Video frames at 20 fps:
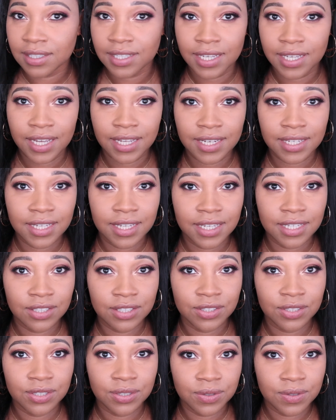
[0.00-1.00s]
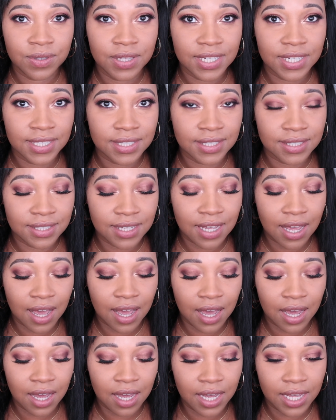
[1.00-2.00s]
get into this
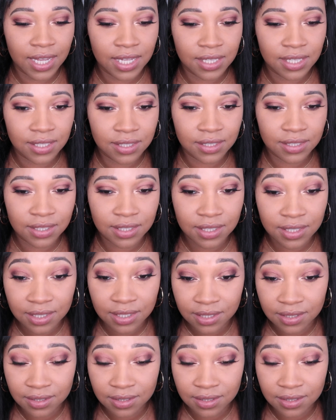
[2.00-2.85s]
eye look.